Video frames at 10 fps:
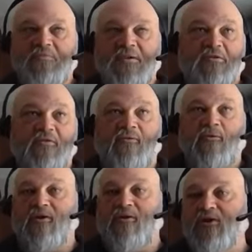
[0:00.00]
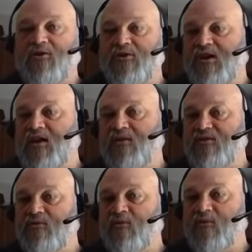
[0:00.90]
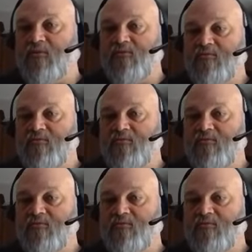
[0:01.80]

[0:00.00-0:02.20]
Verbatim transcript: you know, a four hundred yard shot is normal.